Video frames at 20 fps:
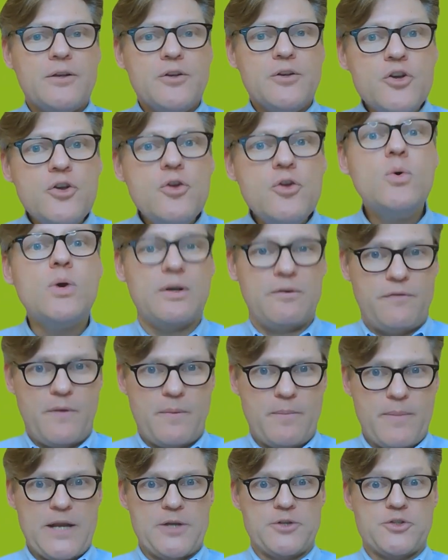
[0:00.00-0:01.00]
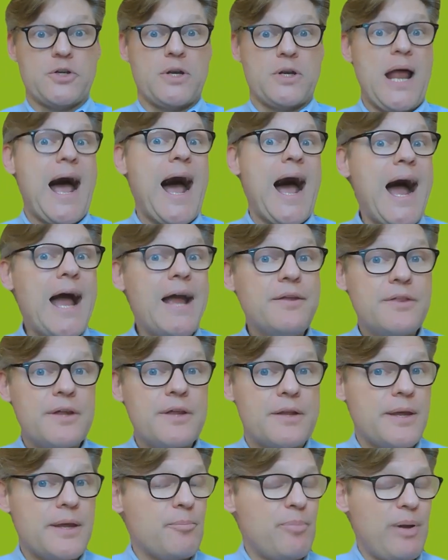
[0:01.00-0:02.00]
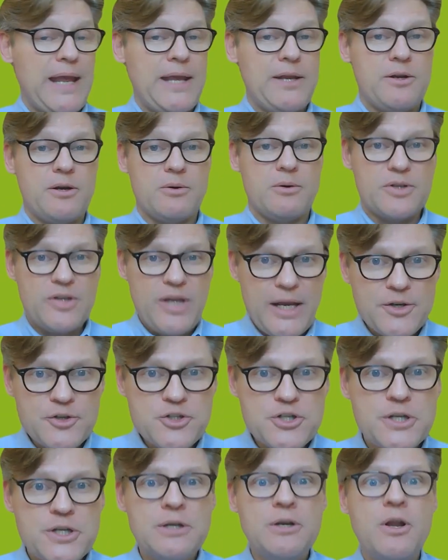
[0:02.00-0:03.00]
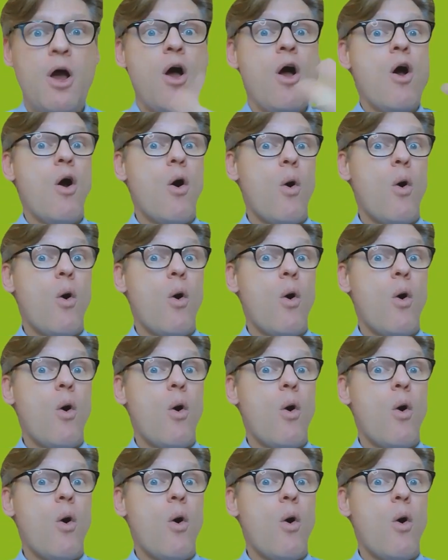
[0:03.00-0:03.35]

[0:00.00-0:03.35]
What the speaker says: new information. Either they pay no attention,